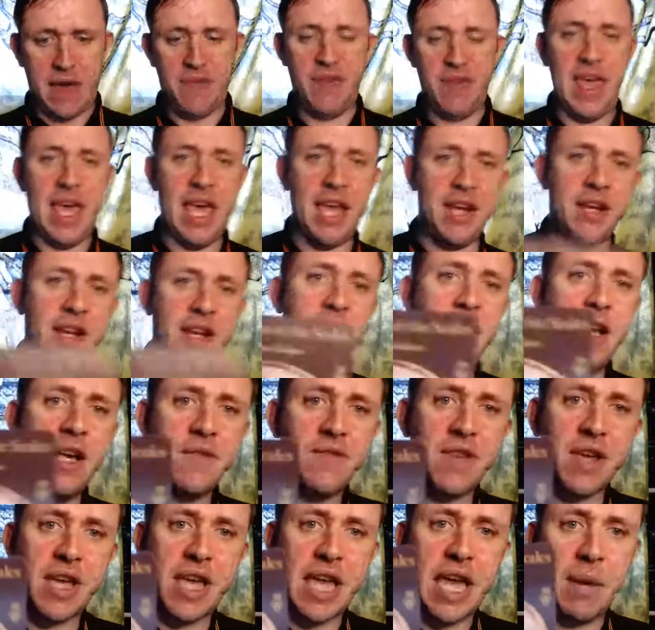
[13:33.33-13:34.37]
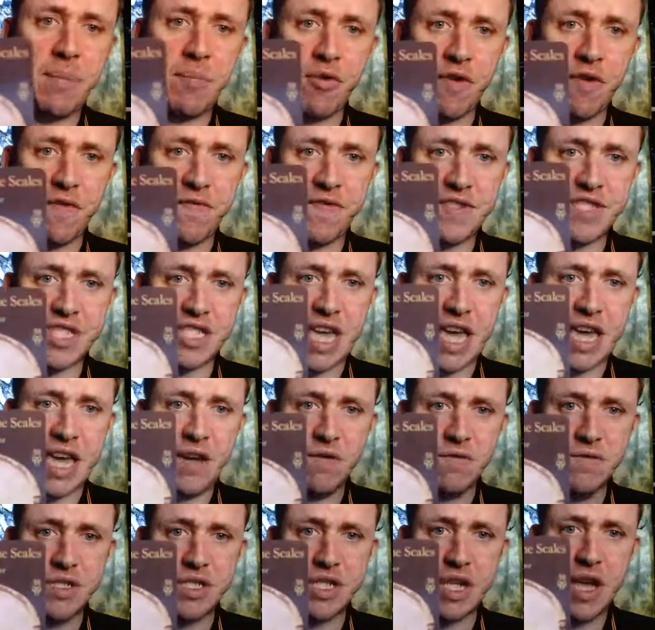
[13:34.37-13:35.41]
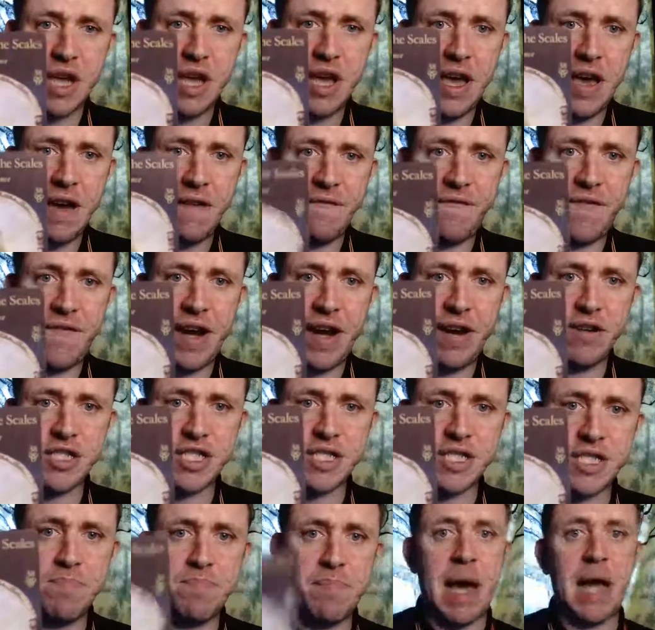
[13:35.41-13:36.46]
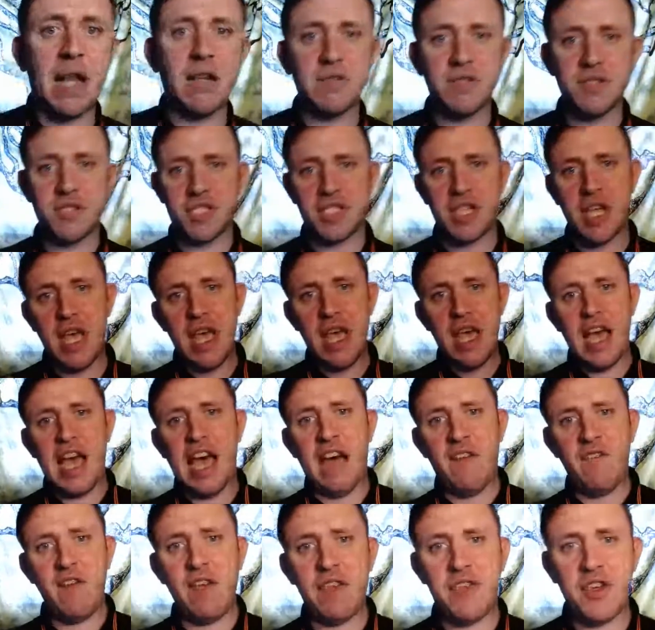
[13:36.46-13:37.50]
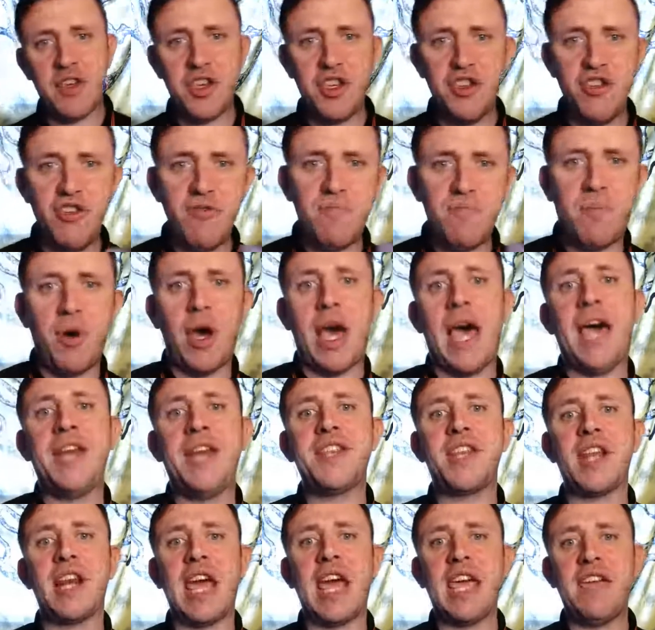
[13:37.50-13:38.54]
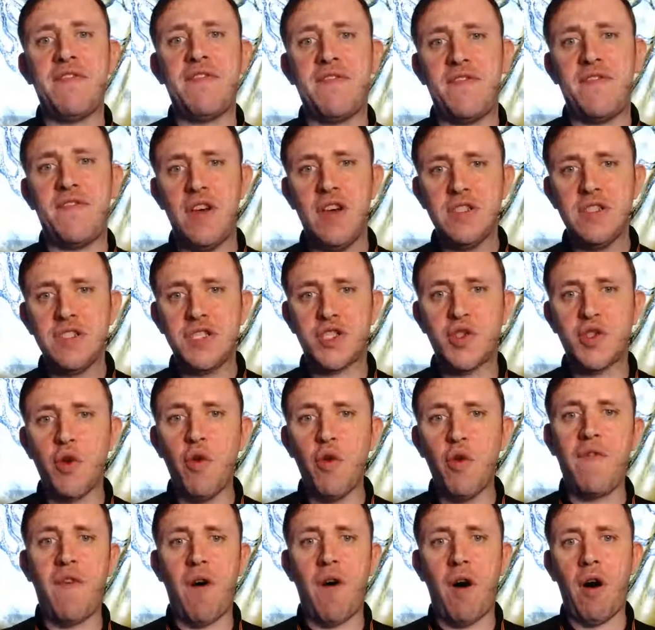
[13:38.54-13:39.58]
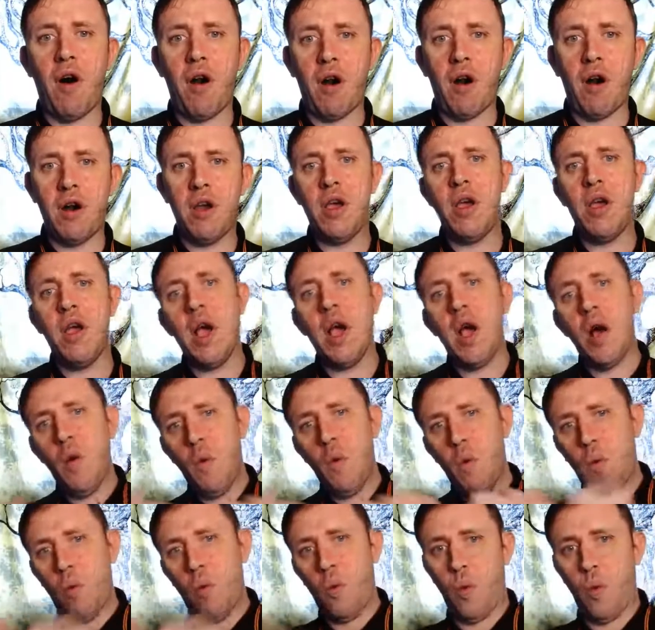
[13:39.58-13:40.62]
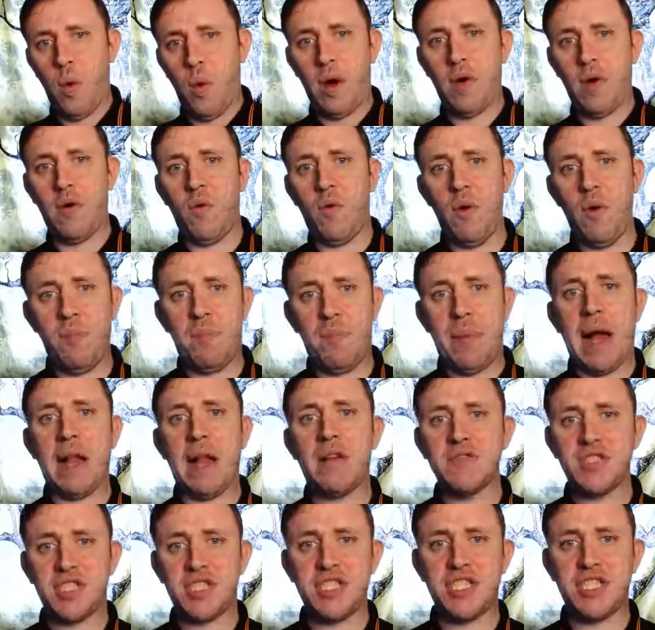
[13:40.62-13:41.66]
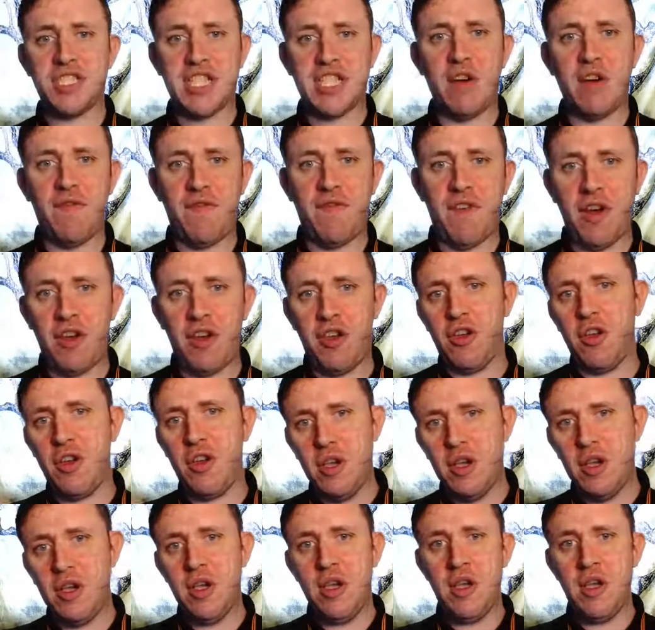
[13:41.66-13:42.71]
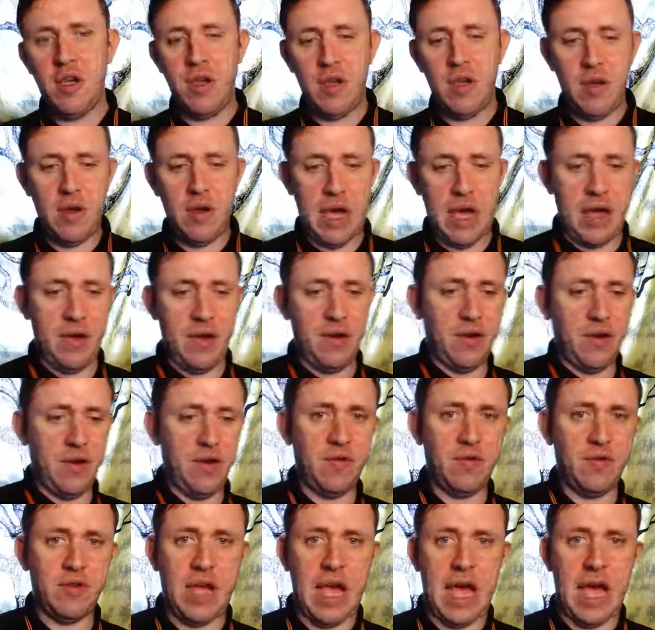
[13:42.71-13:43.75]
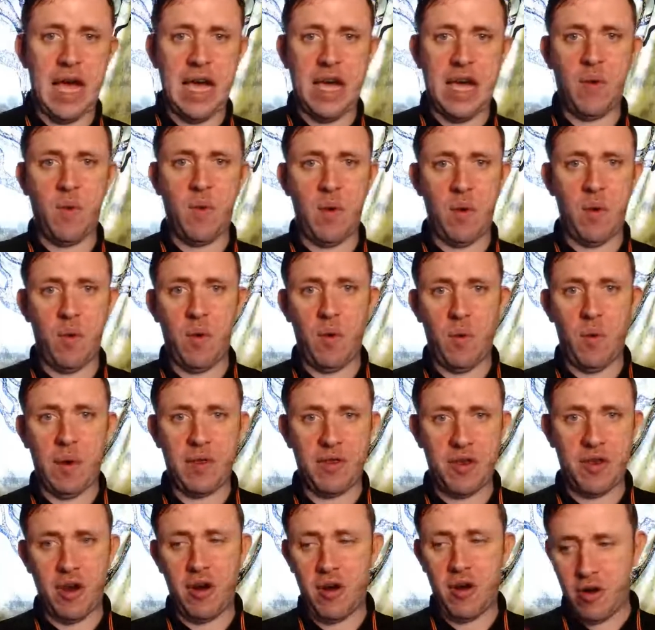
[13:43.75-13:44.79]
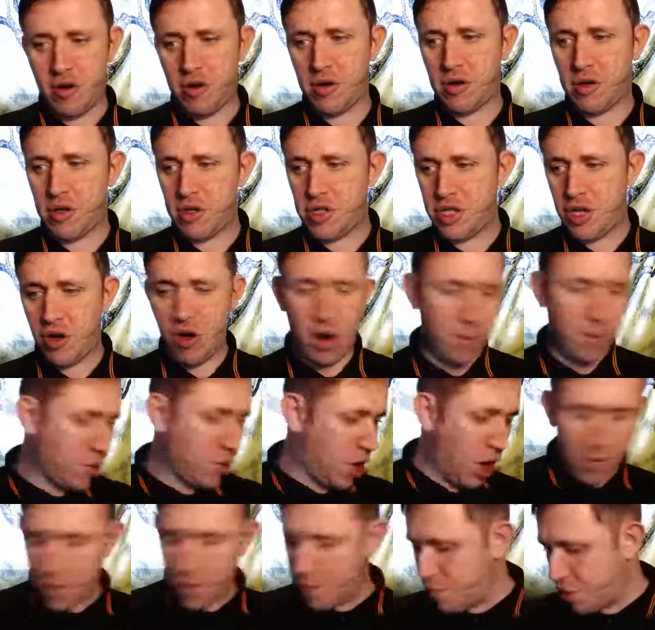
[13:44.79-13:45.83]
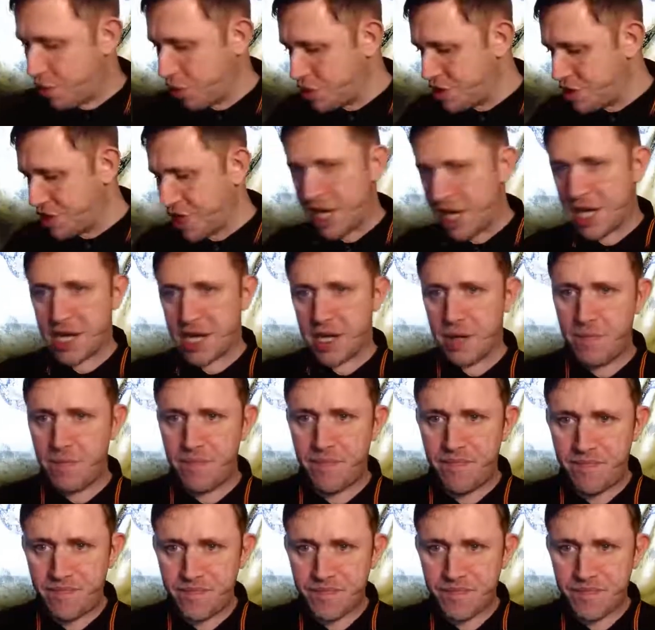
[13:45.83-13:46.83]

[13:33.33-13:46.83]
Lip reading: And then the keeper of the scales, fairness and balance. Everything you put into life so far will balance itself out, and with your upcoming project.